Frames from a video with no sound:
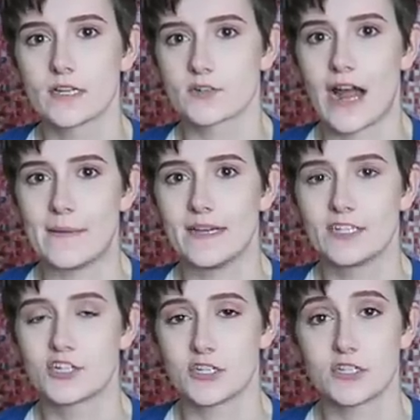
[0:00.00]
describe it.
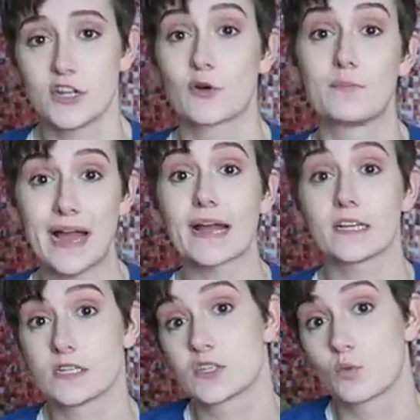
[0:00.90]
It's just your
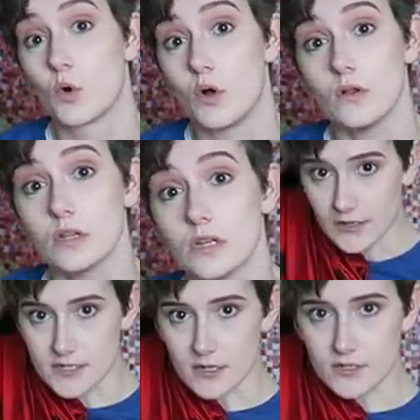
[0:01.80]
back is swole.
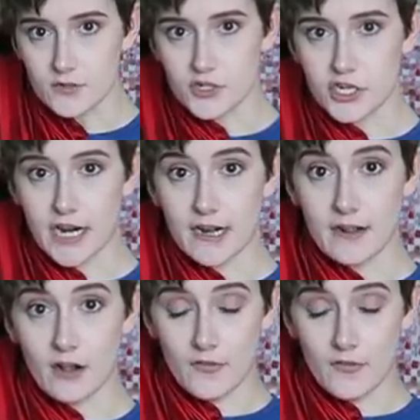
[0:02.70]
There is also shading